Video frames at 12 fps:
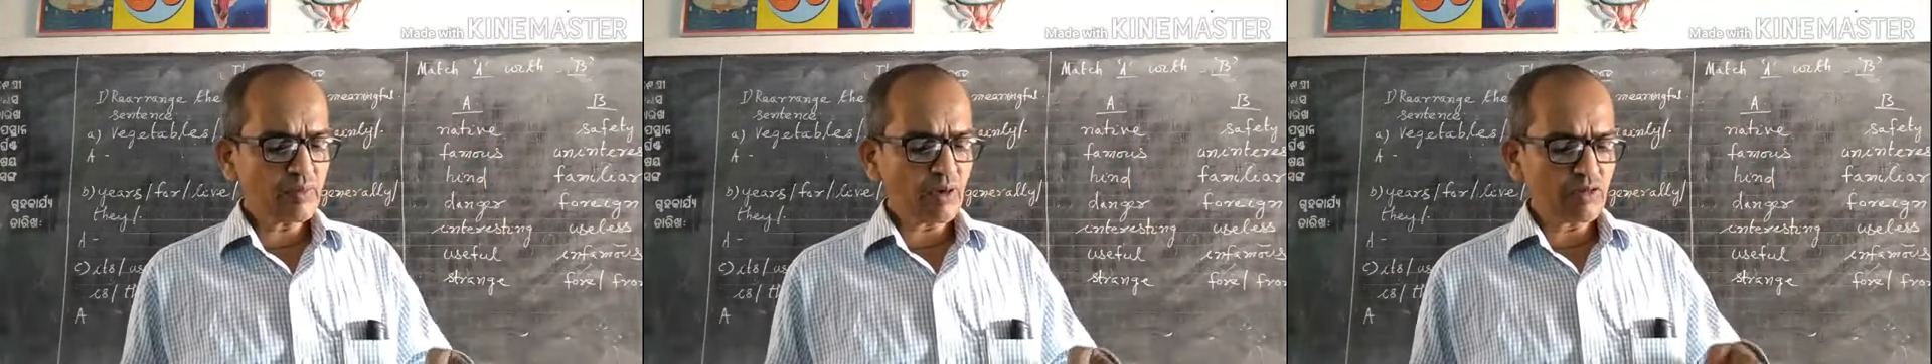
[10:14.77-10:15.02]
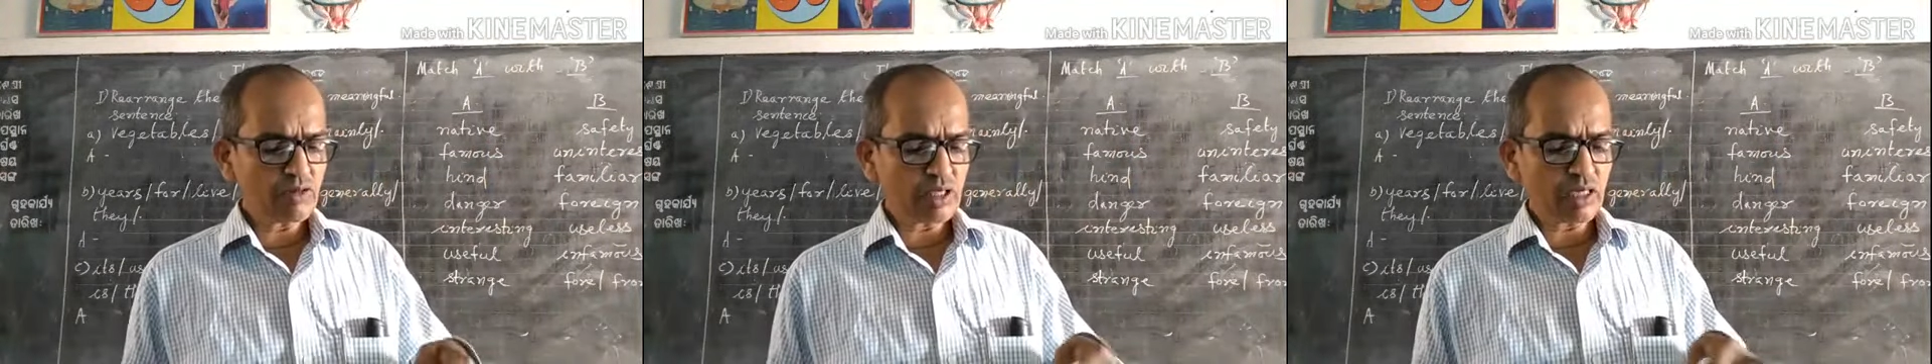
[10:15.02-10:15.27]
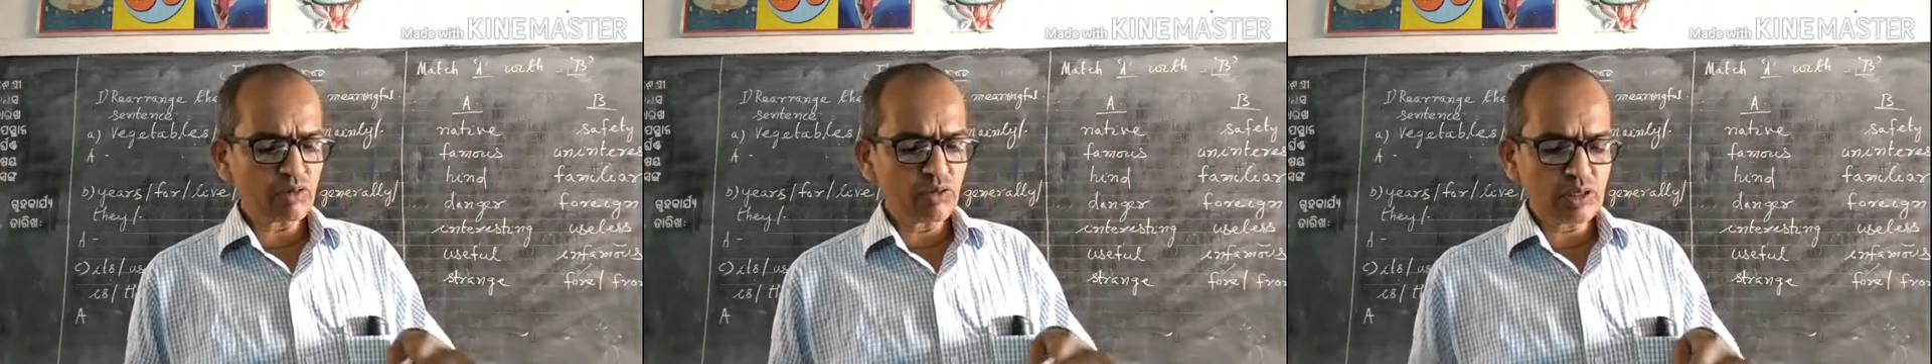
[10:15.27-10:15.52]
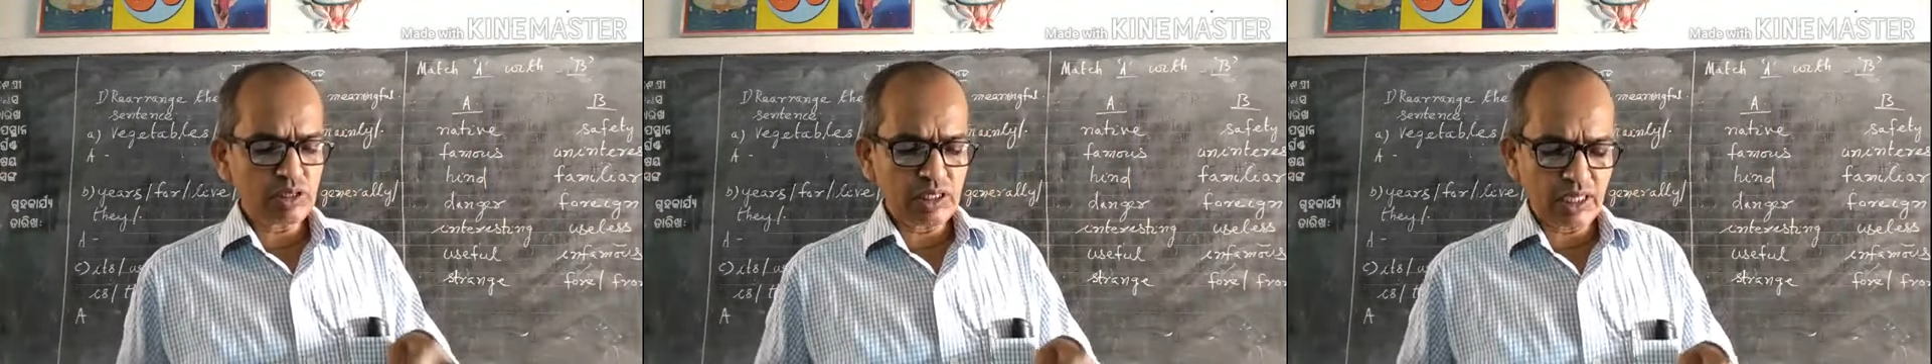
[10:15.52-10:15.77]
about the
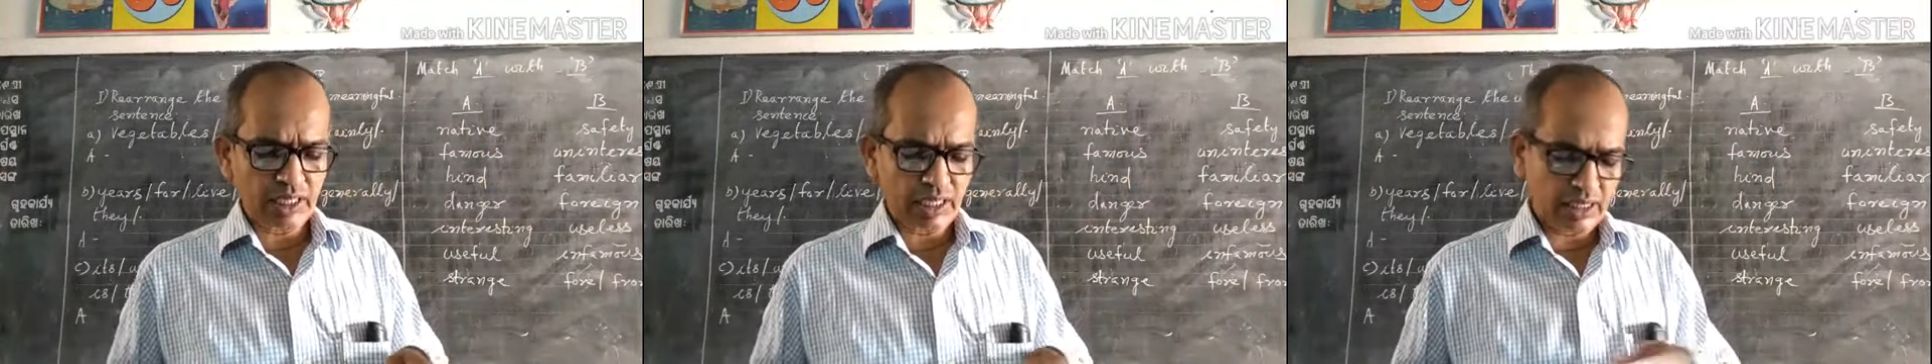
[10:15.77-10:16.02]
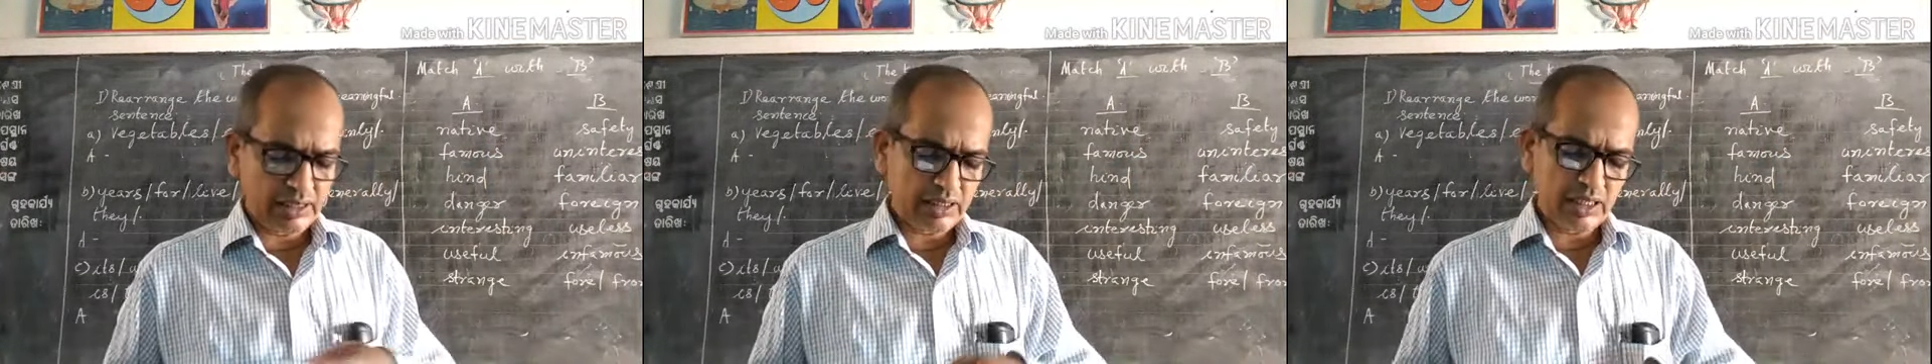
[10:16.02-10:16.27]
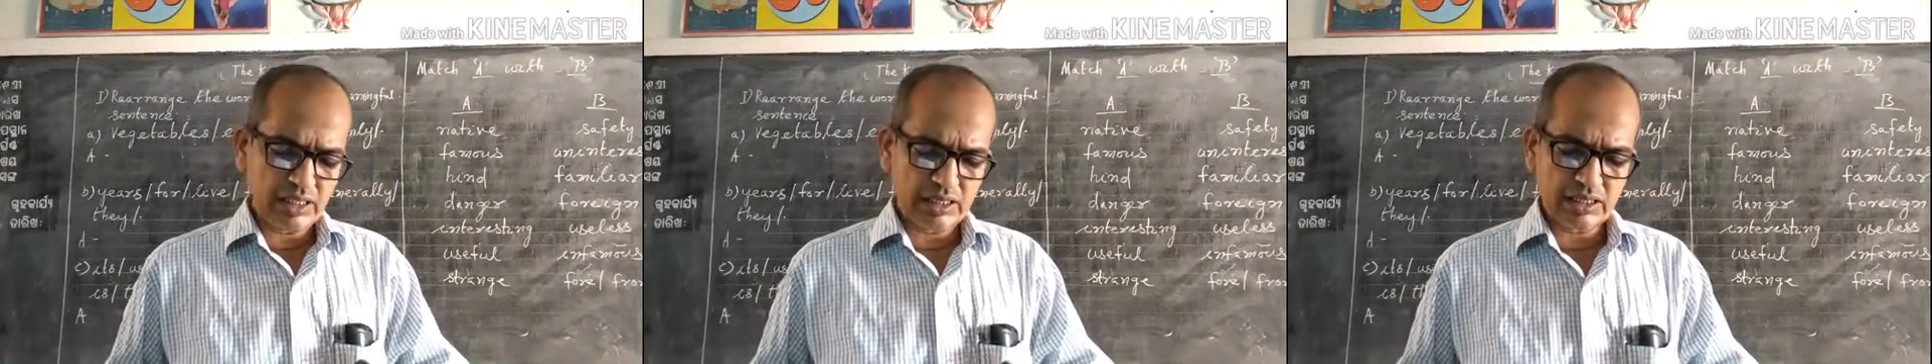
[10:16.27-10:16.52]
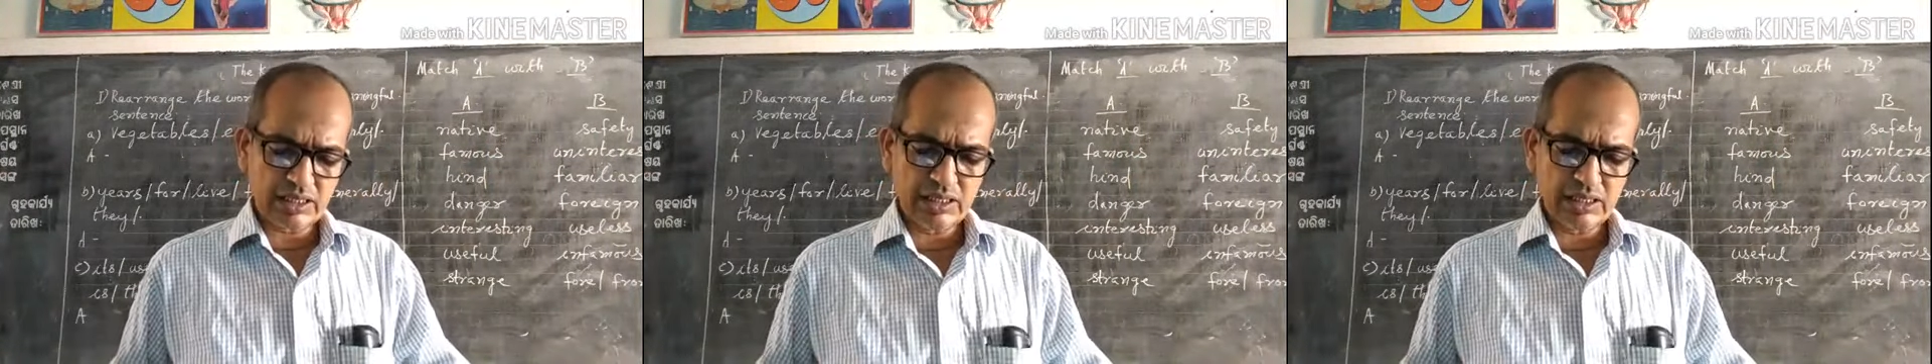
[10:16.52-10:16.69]
question and answers